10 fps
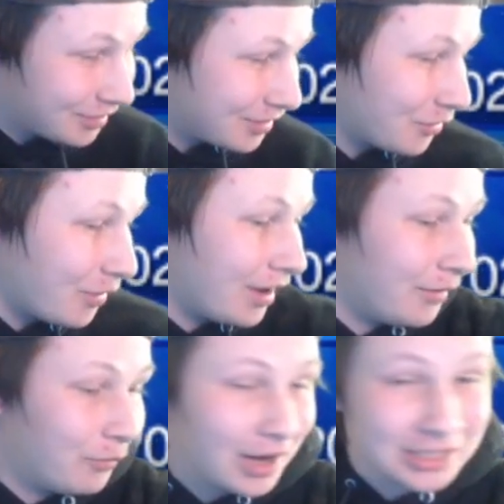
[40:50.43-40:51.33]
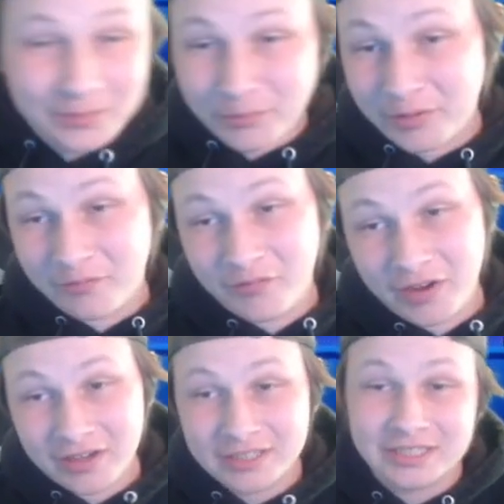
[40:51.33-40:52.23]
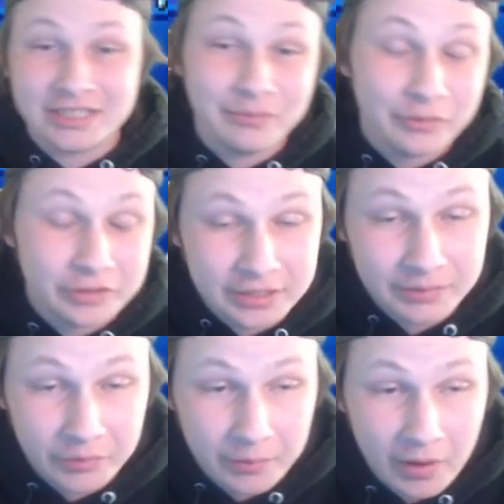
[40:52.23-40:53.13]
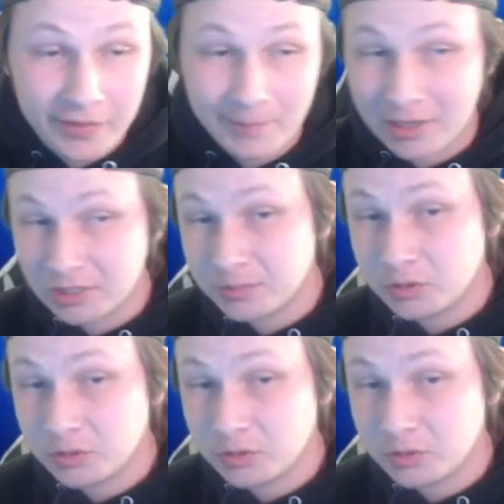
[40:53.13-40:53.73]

So uh, we're actually bringing a very similar team that we brought in that matchup.